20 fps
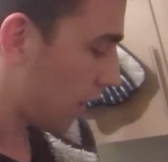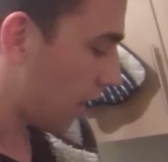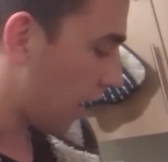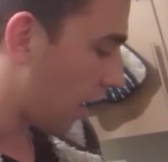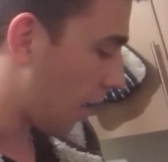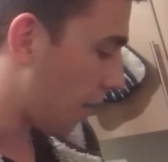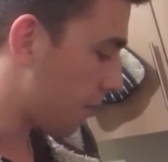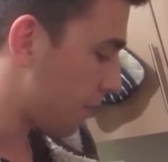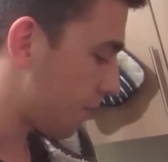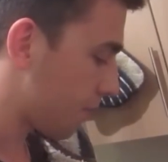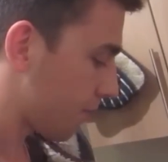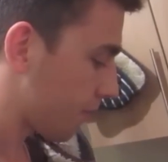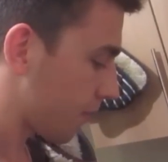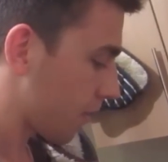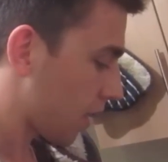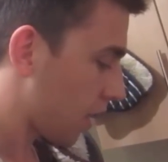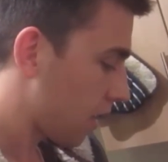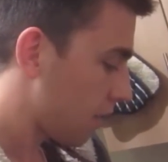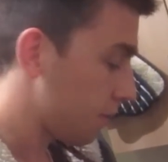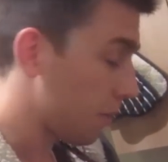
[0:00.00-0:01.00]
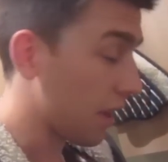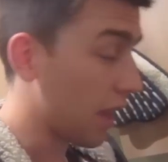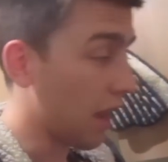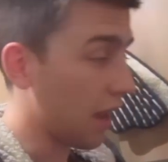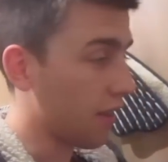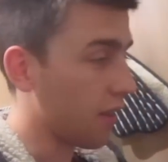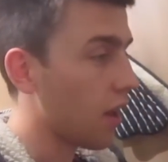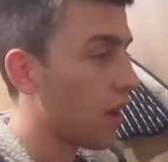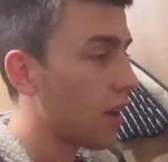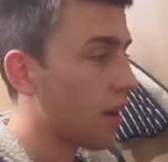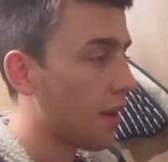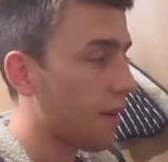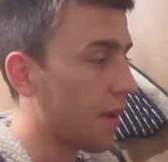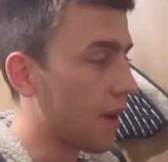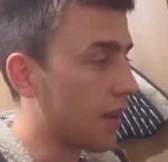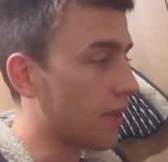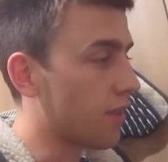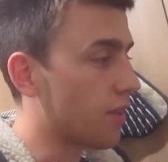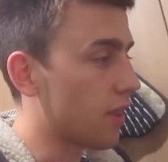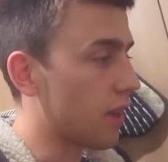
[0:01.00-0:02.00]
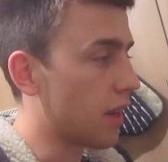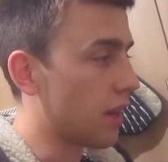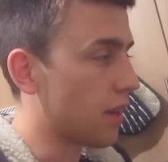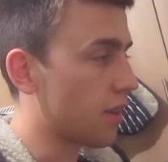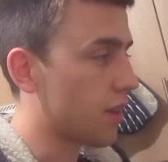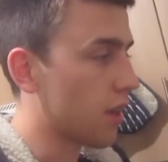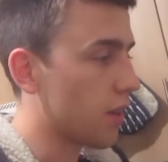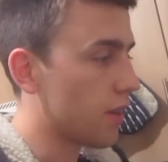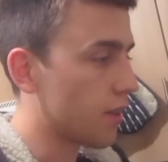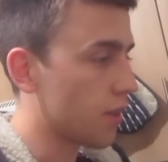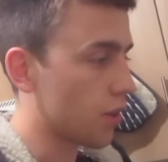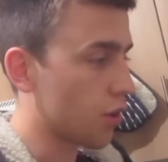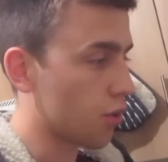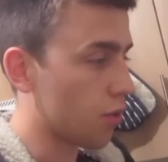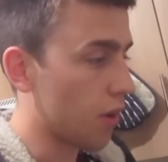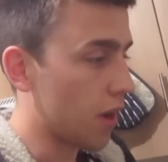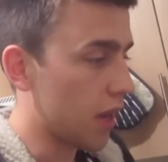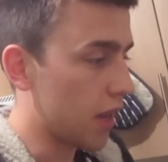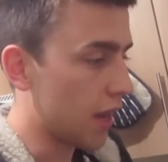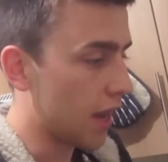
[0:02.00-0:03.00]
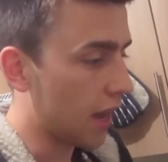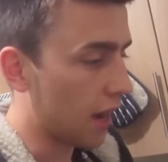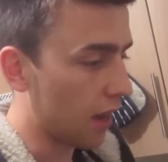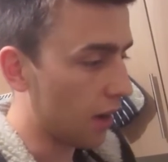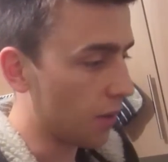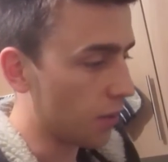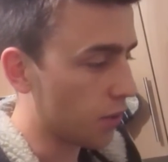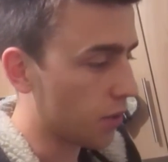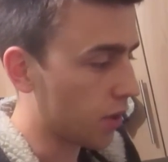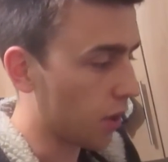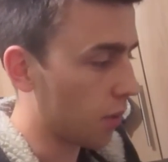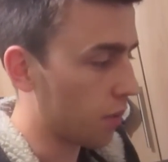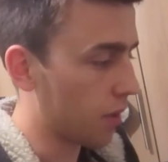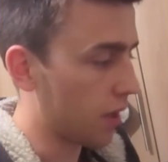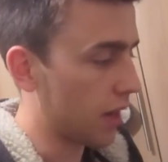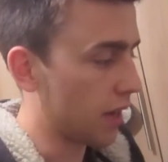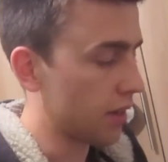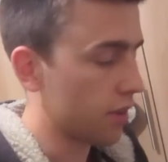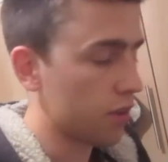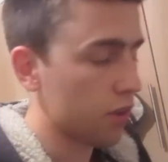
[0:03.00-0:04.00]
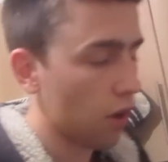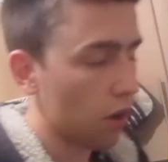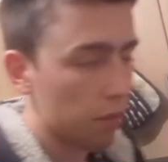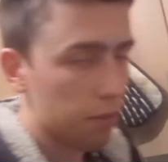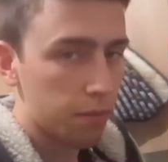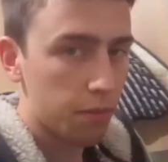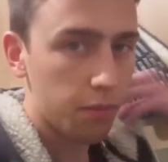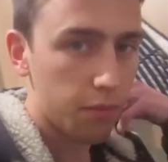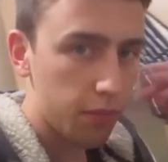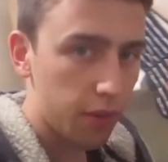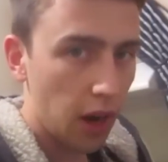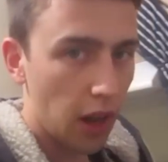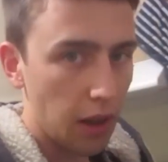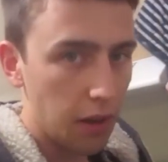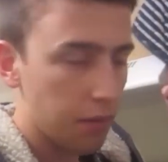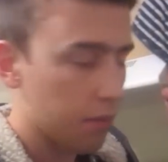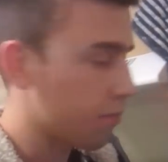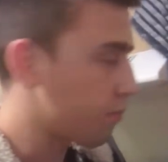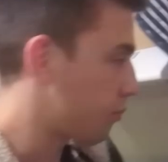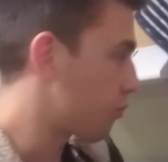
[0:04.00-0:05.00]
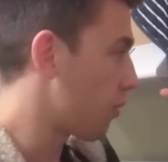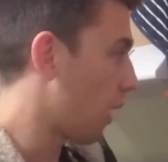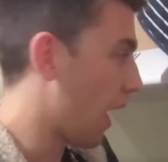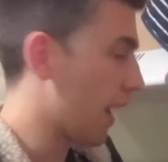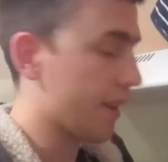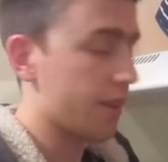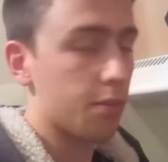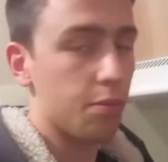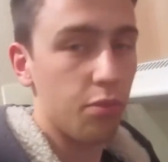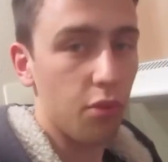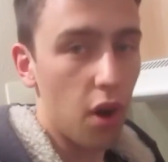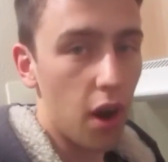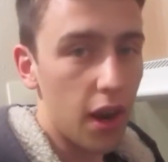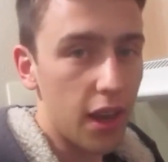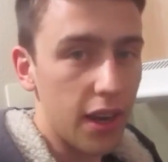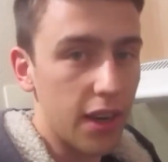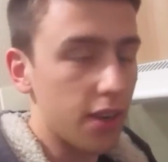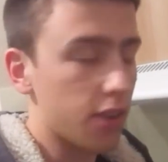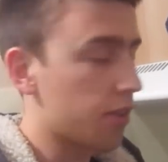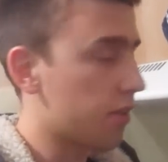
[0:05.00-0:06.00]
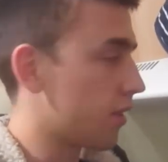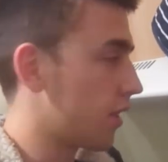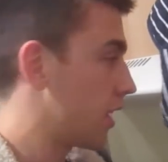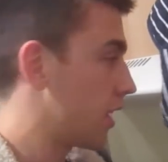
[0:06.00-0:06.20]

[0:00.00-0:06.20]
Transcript: But yeah, the idea is that it turns your screen yellow so that it's not like as bright and it doesn't